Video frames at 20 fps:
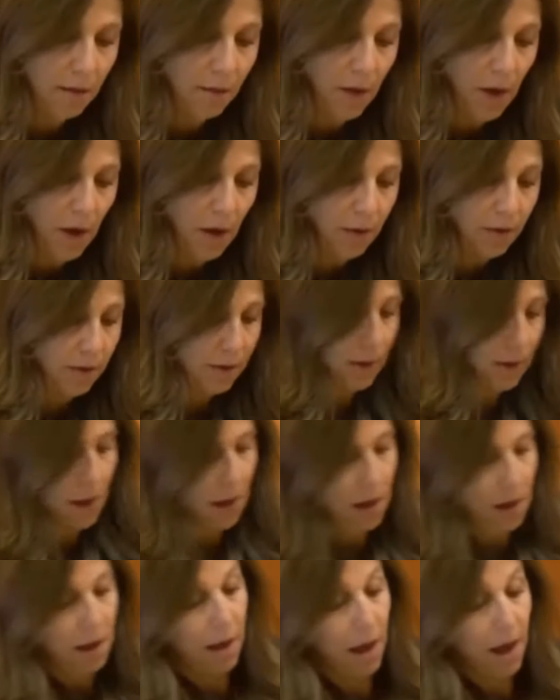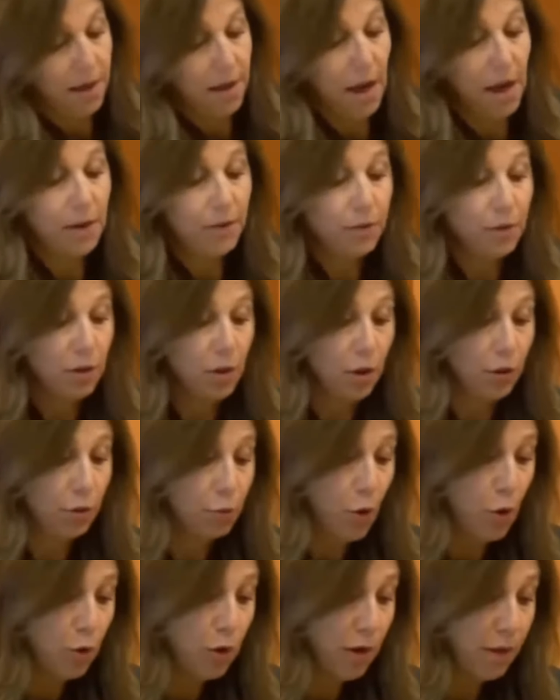It involves a knife to
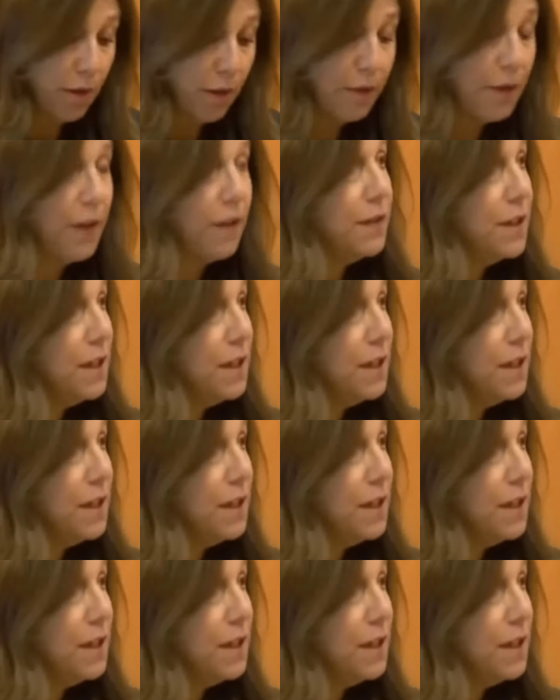the throat of a